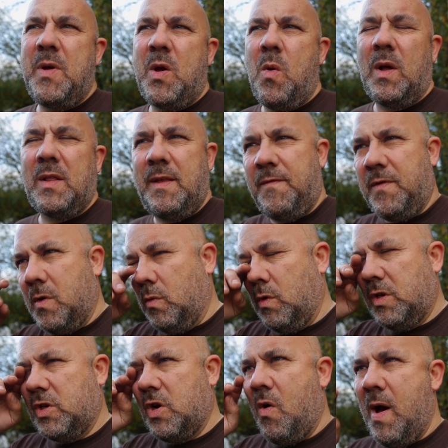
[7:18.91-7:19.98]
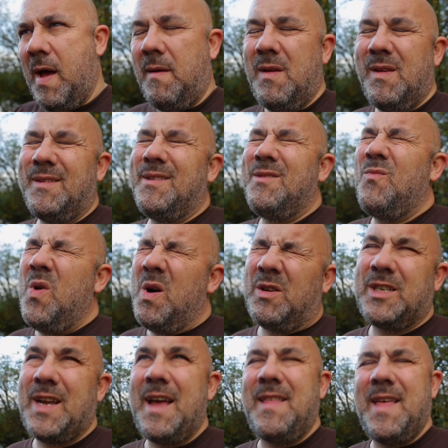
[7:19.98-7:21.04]
be quite difficult to tie. But I'll
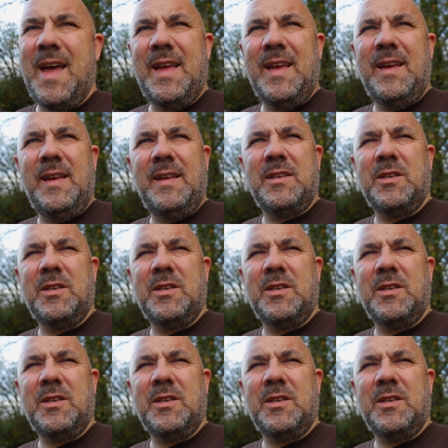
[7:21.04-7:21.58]
say that you